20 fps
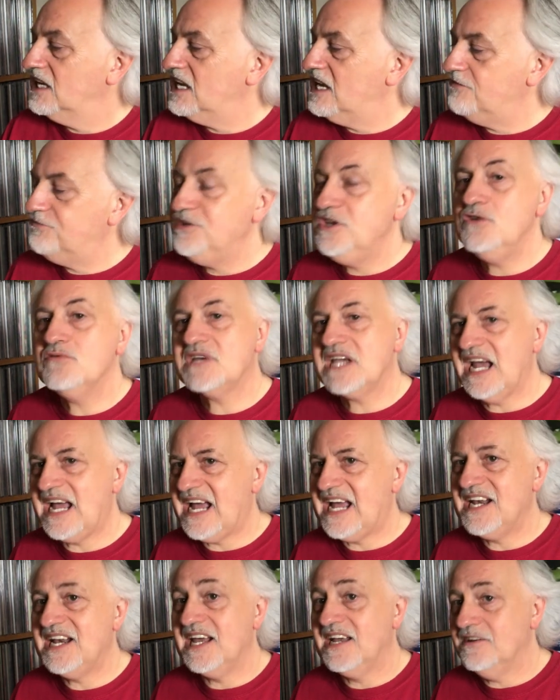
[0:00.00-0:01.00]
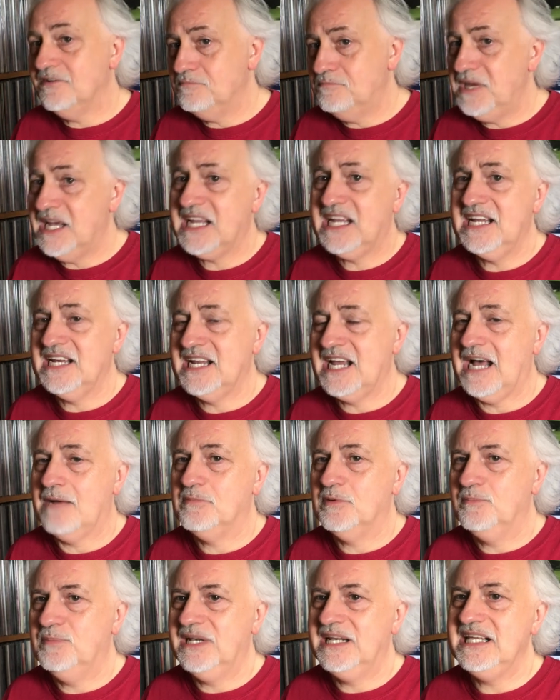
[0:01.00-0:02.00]
if you can pick it
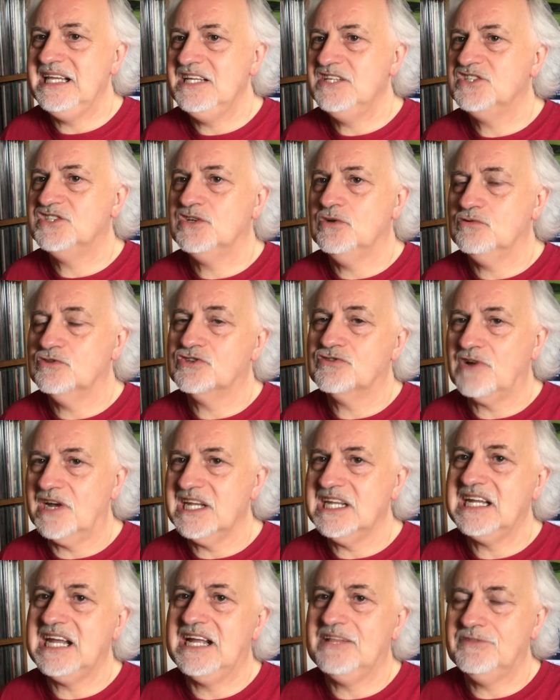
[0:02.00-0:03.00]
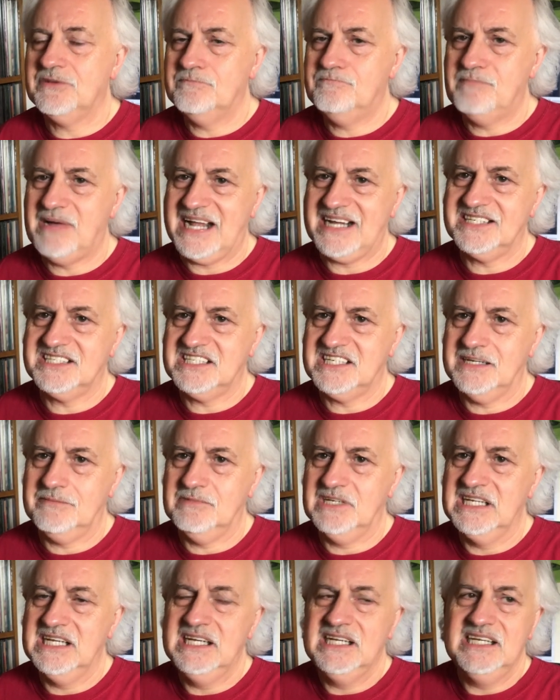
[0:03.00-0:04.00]
up, please do try and get the
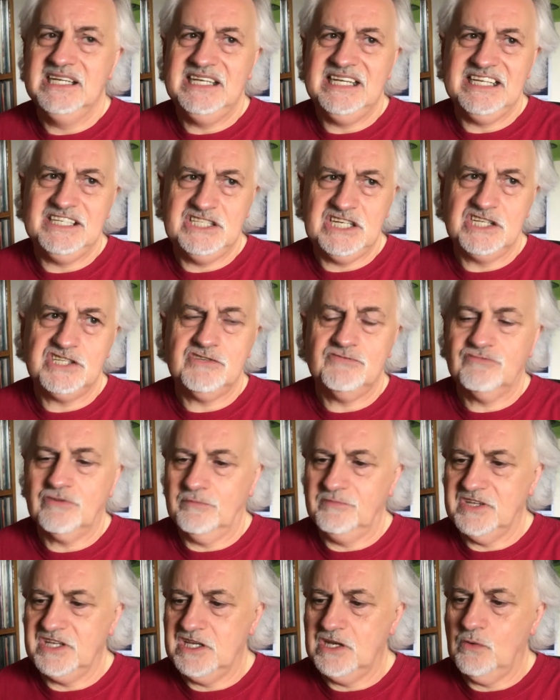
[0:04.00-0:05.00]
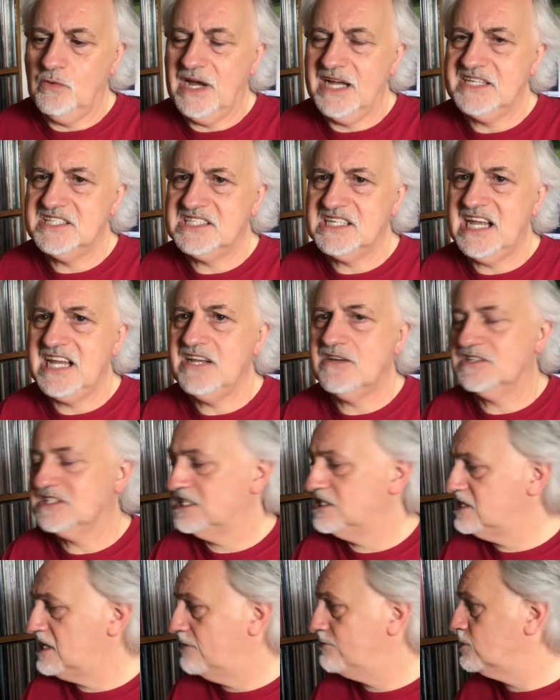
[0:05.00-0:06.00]
Bantam edition from the USA because
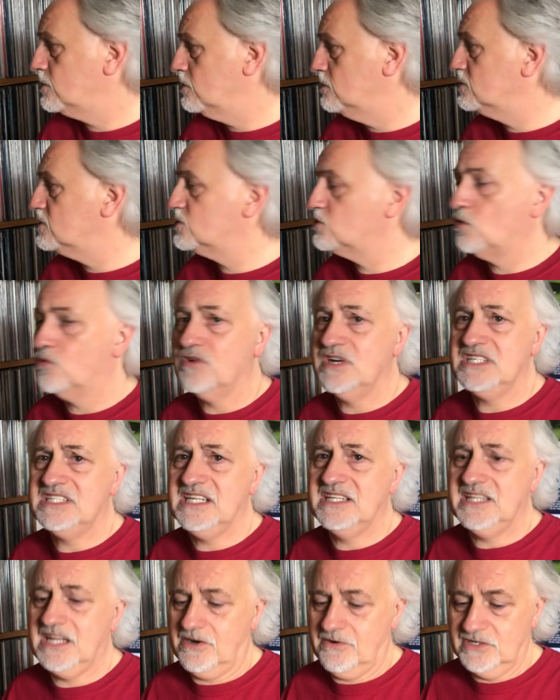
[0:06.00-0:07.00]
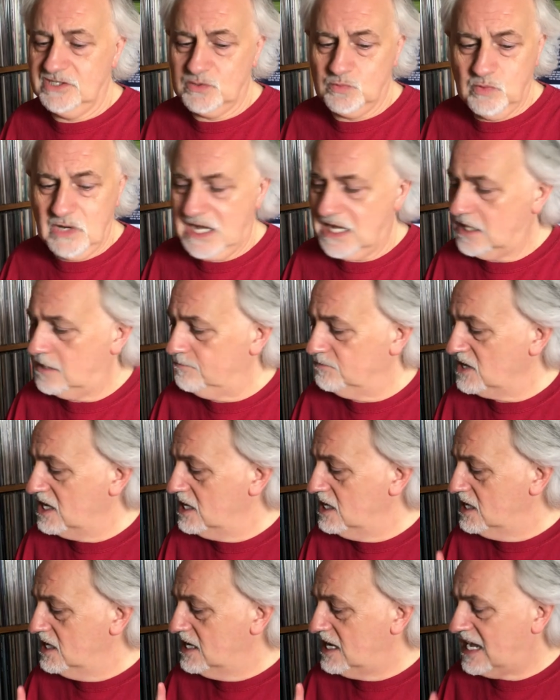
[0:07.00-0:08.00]
there's other good stories in there as well.
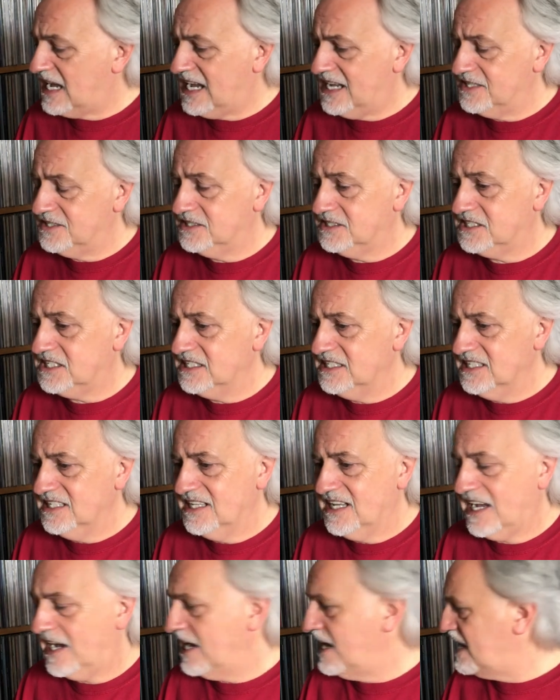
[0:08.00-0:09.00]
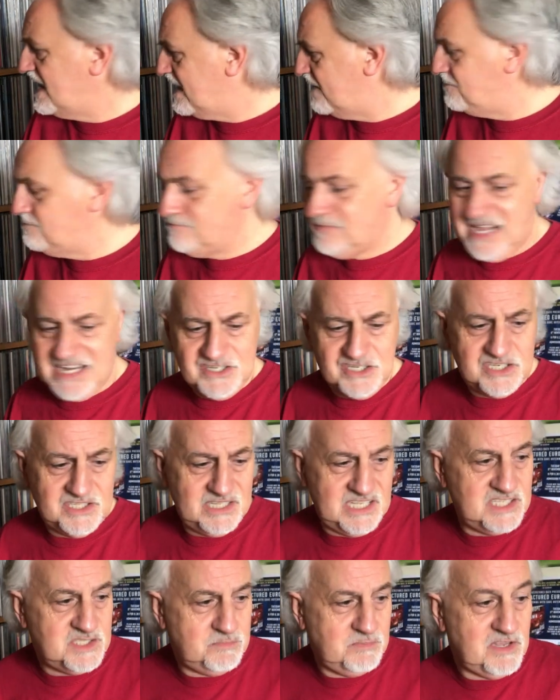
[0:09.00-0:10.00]
And I have
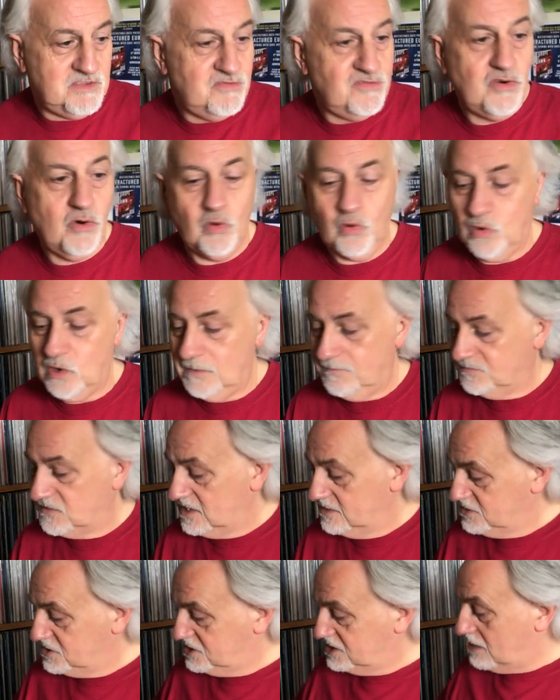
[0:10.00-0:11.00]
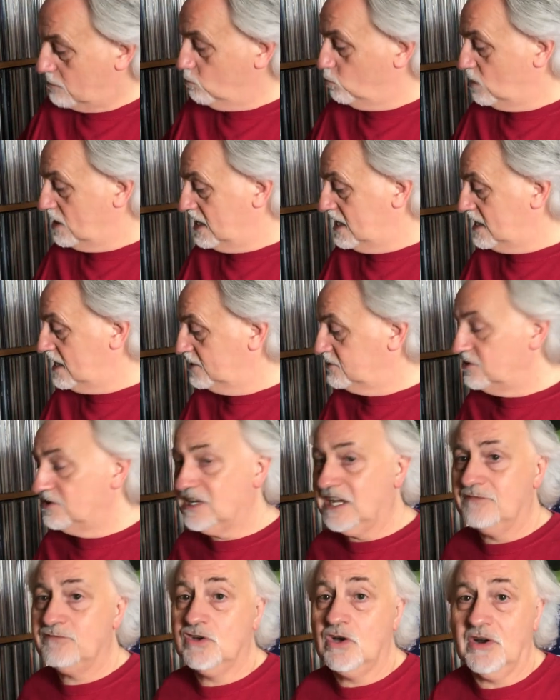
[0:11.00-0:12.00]
mentioned this before somewhere. I don't
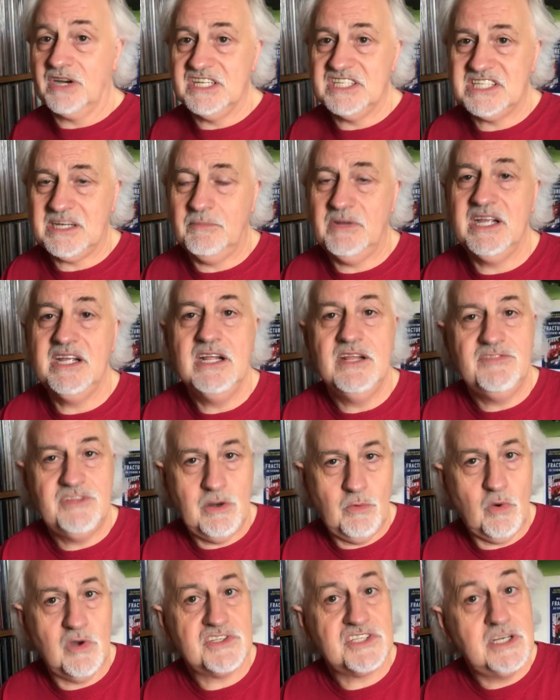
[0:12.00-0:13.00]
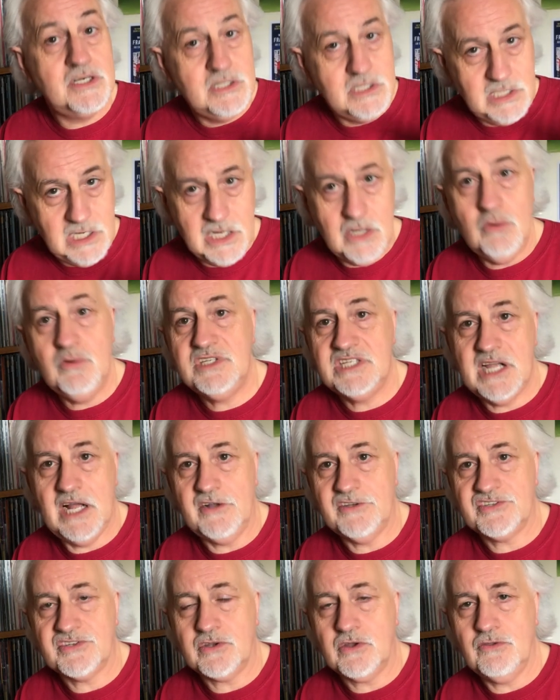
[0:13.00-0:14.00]
know, I've got it somewhere. There was a new
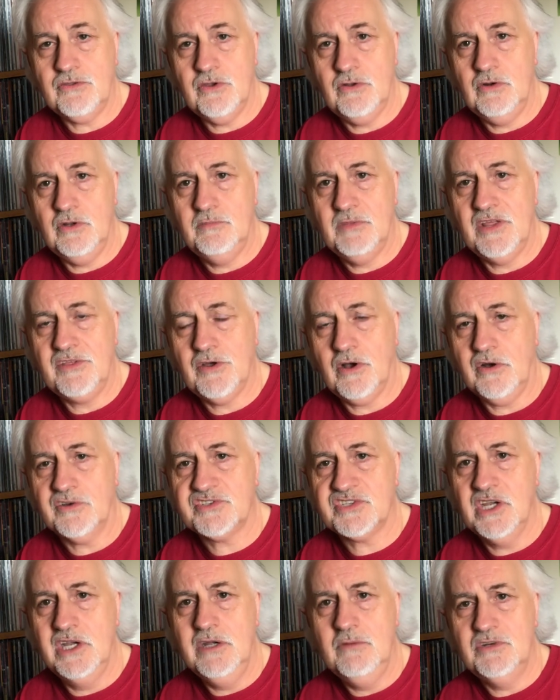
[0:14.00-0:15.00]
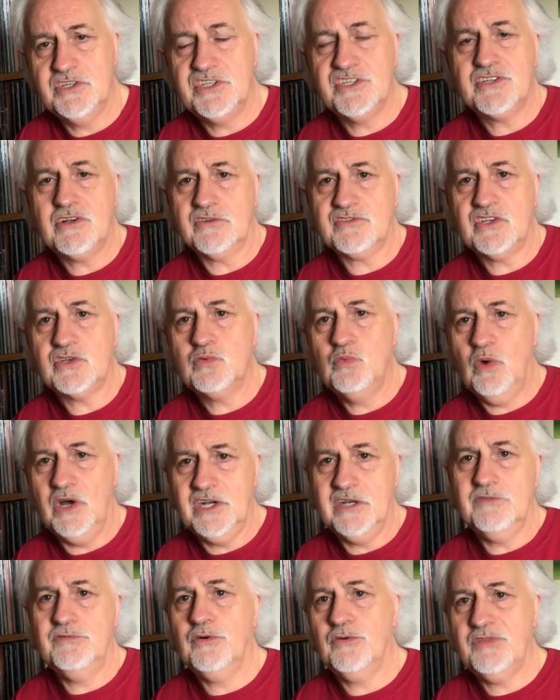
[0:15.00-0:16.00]
Tales of Cthulhu Mythos, which has got such
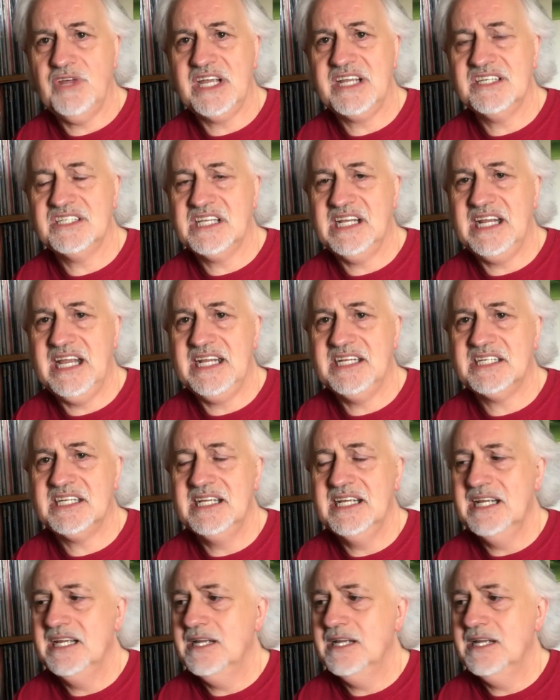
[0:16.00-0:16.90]
wonderful things in it